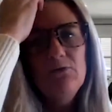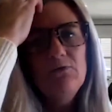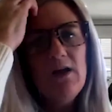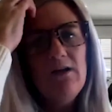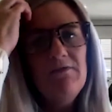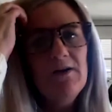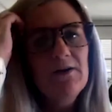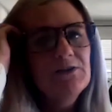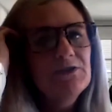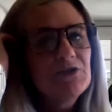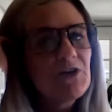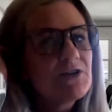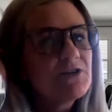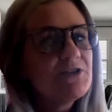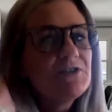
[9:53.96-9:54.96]
love our
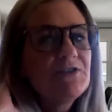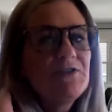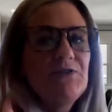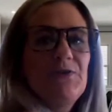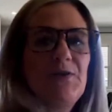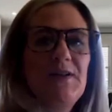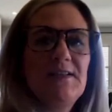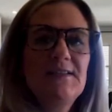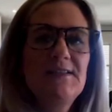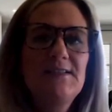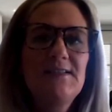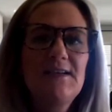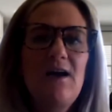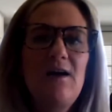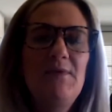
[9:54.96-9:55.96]
construction
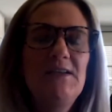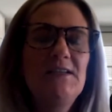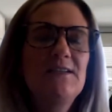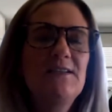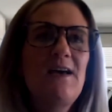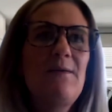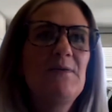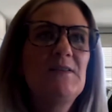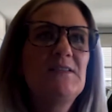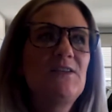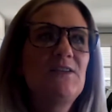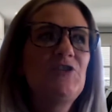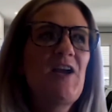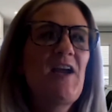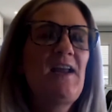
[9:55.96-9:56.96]
students to come into that
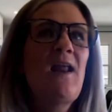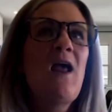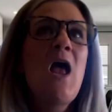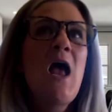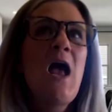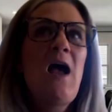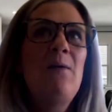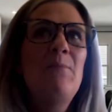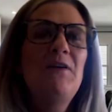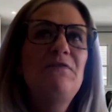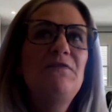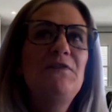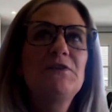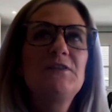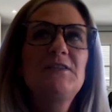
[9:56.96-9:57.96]
position. But
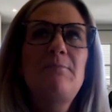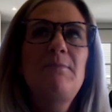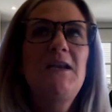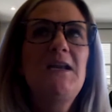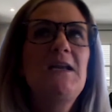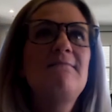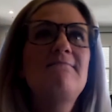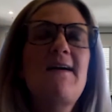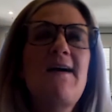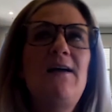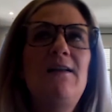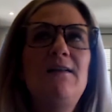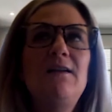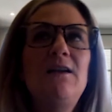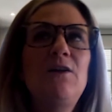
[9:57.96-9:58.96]
if you're somebody
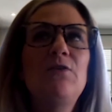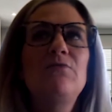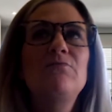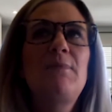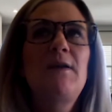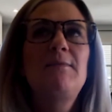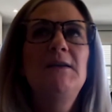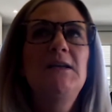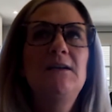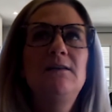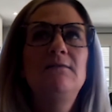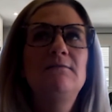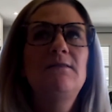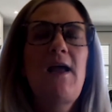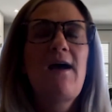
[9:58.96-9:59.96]
that, maybe
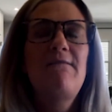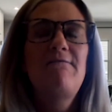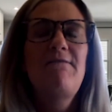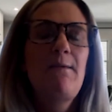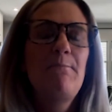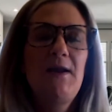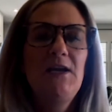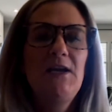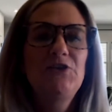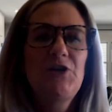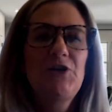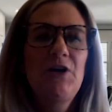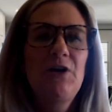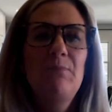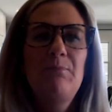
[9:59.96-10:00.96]
didn't have that
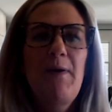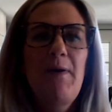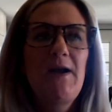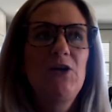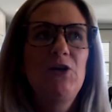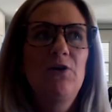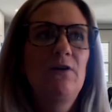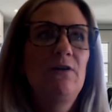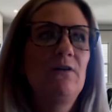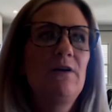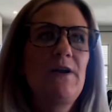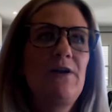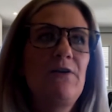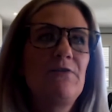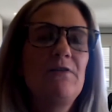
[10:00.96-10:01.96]
major, but
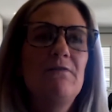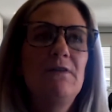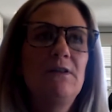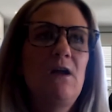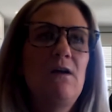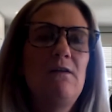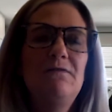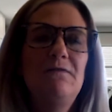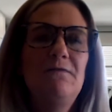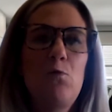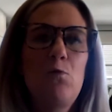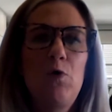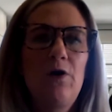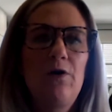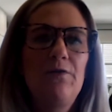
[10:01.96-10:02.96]
you have a love
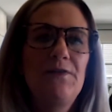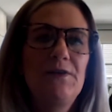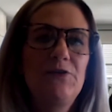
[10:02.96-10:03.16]
for